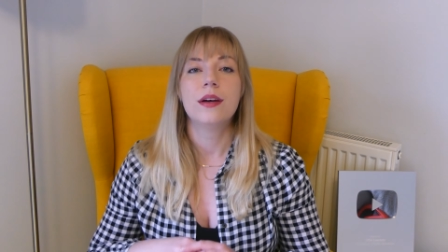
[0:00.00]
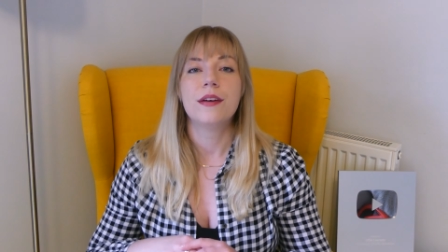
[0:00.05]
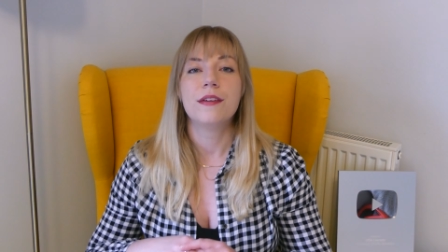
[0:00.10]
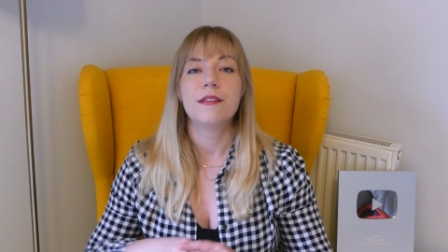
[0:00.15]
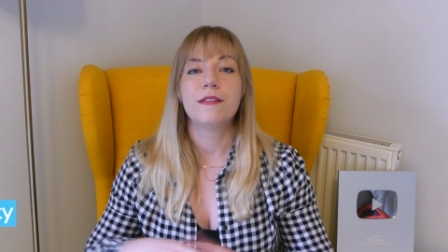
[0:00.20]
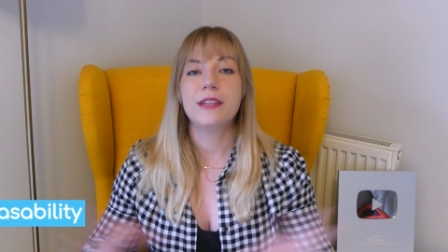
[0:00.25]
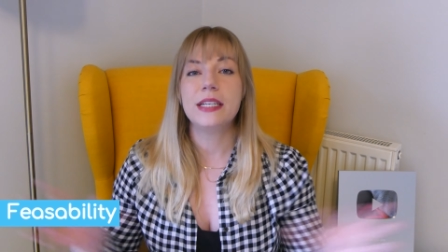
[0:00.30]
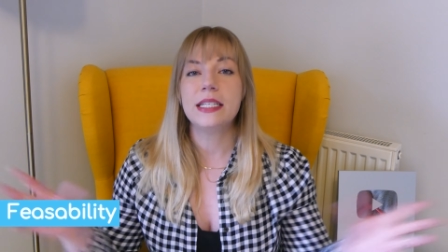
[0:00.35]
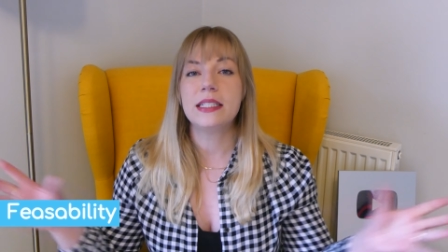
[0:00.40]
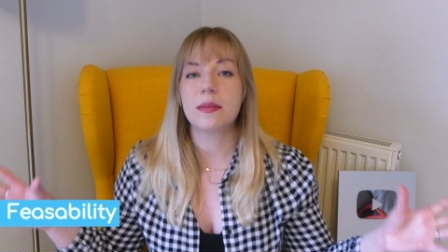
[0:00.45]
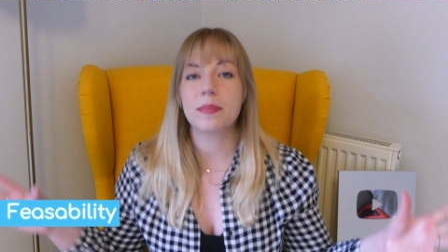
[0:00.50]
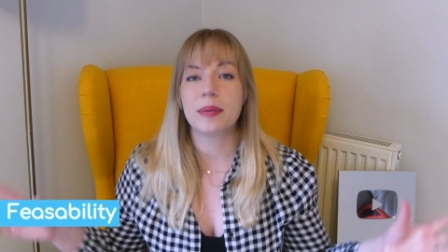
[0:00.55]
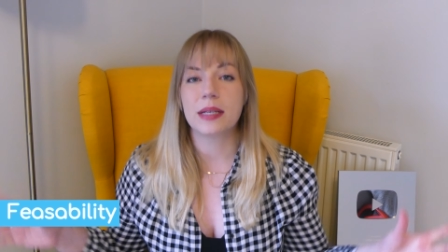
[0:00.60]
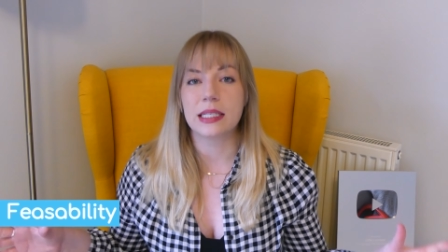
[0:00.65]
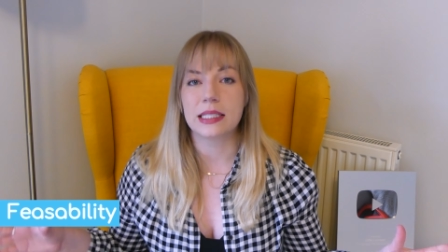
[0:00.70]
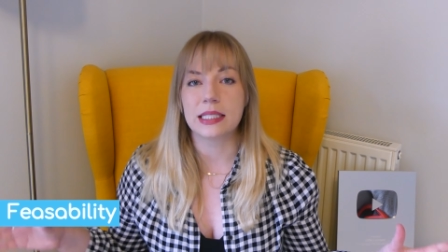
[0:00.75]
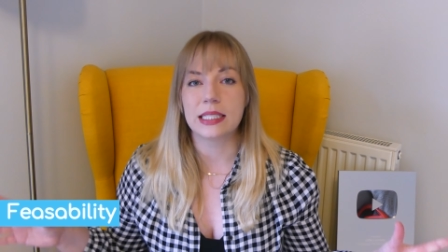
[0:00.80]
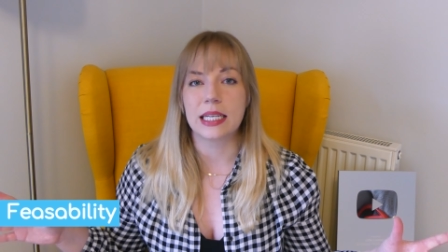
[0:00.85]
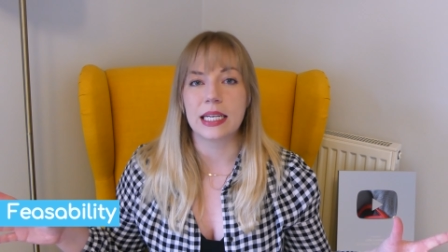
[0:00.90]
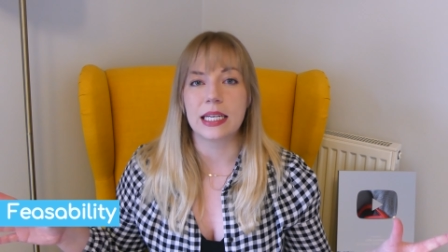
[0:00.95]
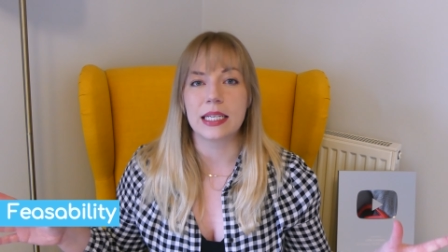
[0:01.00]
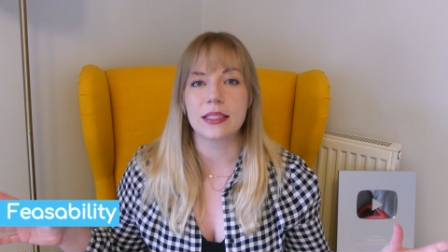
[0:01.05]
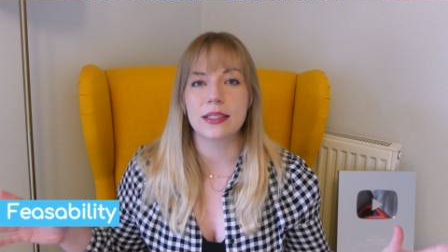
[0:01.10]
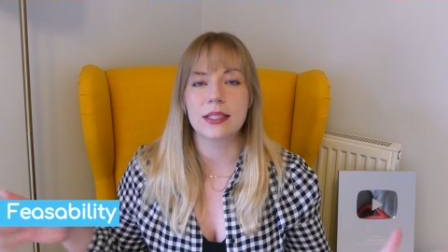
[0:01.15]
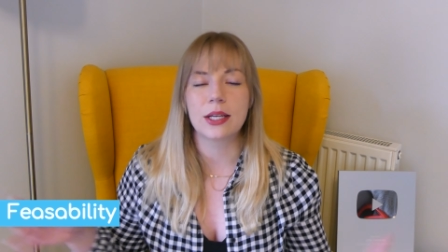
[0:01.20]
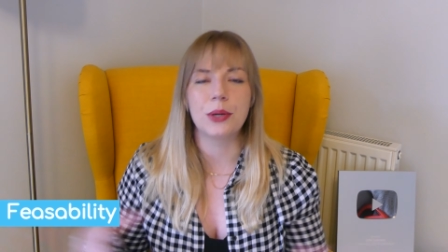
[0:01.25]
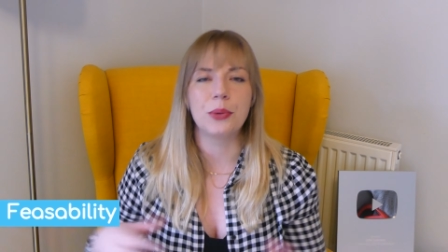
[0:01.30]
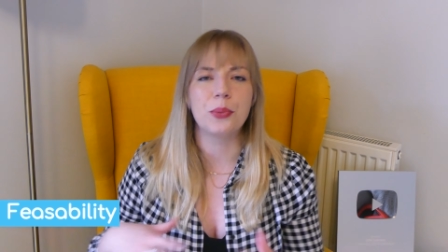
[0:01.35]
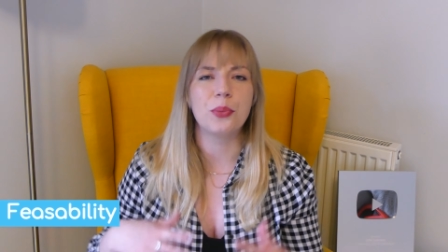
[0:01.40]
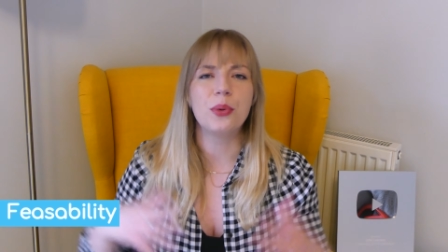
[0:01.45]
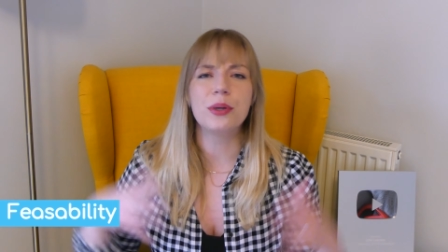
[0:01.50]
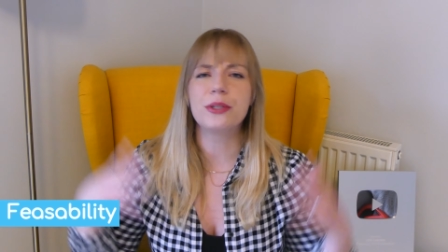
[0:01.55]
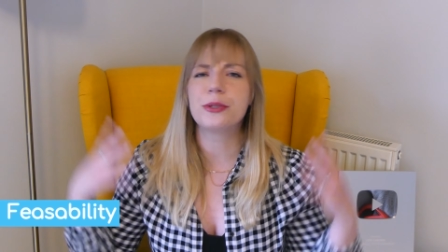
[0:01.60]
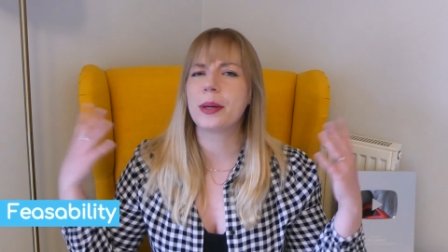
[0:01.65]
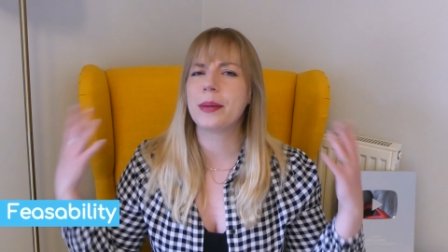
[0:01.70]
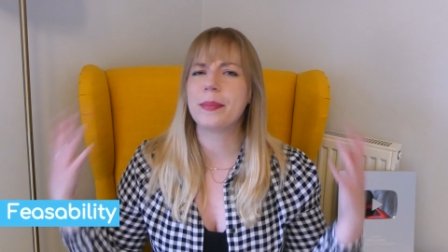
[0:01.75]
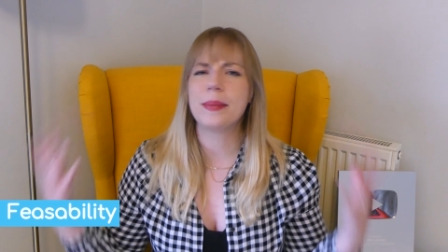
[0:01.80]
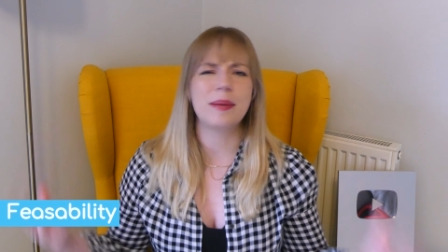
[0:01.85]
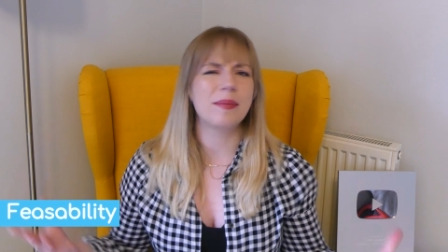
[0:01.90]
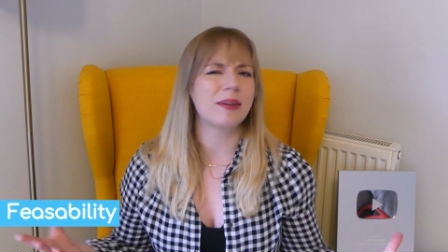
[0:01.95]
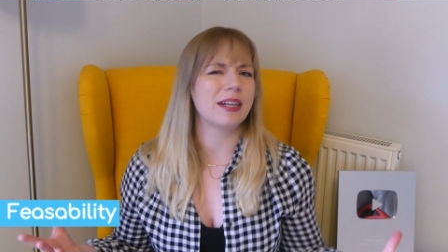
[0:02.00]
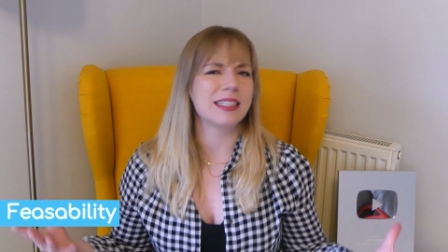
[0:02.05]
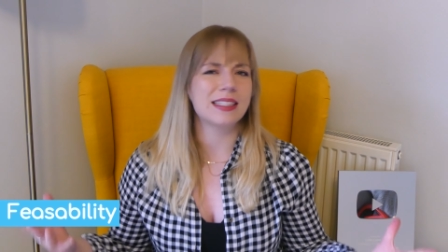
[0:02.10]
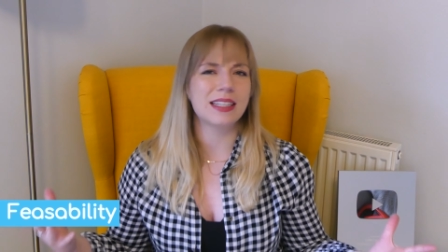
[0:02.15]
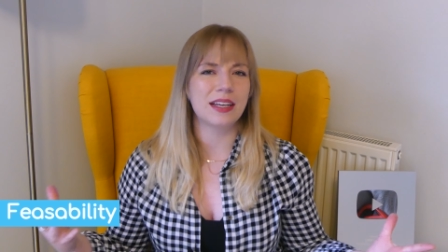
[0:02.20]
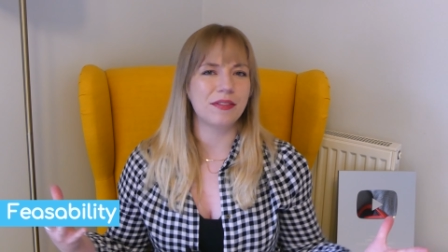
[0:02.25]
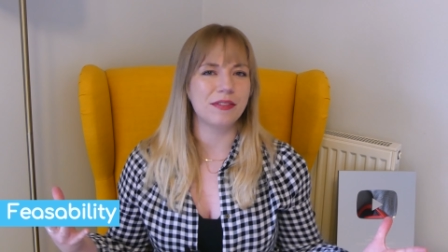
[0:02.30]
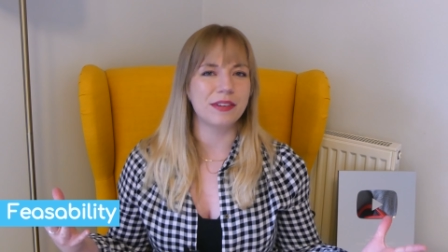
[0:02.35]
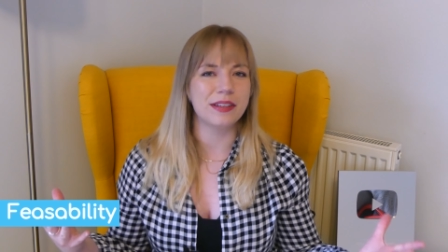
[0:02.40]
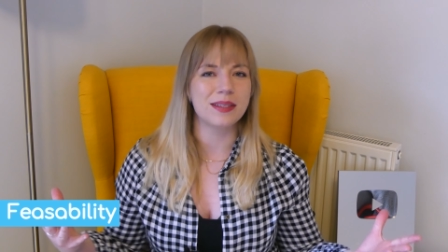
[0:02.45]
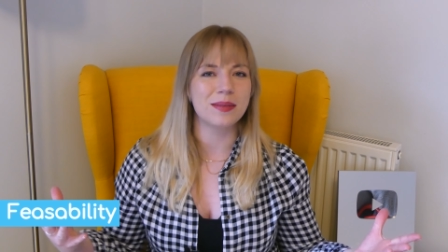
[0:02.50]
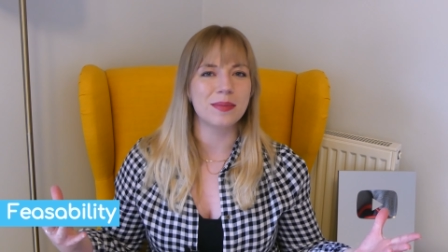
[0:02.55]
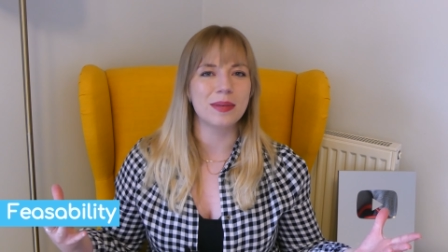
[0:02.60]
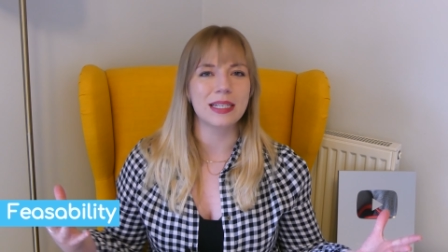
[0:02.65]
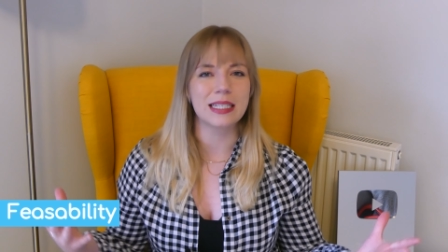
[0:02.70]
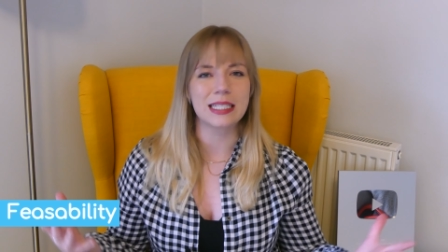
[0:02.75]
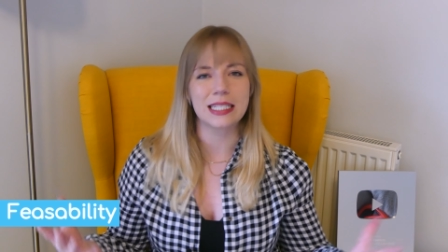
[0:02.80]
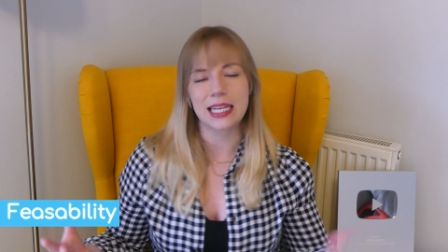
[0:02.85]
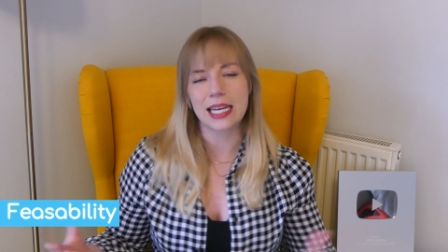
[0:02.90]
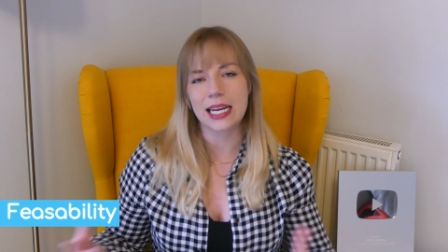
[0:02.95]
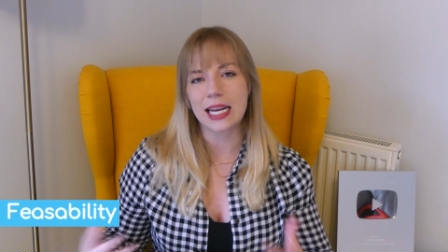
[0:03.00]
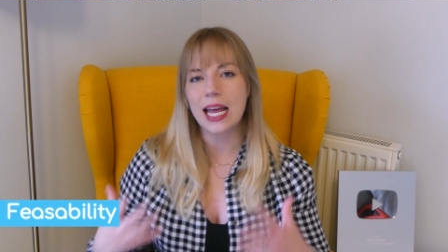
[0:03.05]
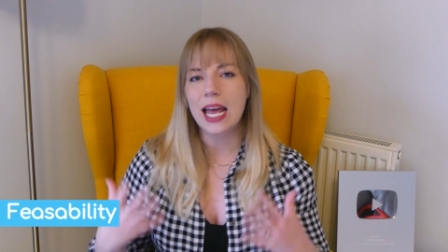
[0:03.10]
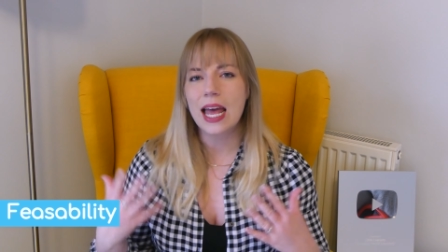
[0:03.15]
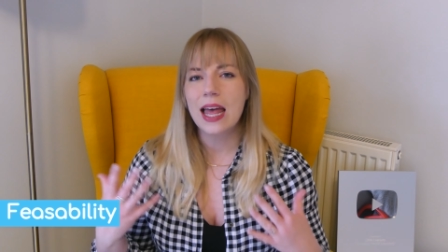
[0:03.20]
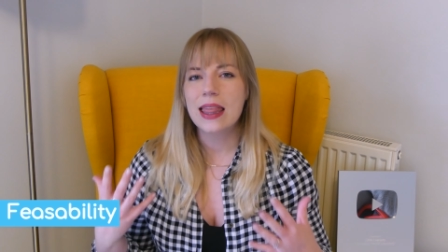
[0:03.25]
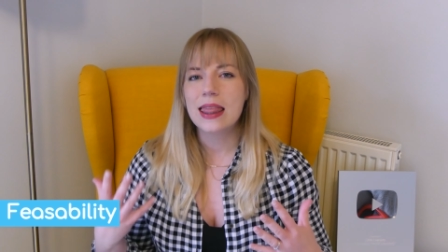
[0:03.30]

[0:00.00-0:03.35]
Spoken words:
Feasibility. So what do I mean when I say feasibility?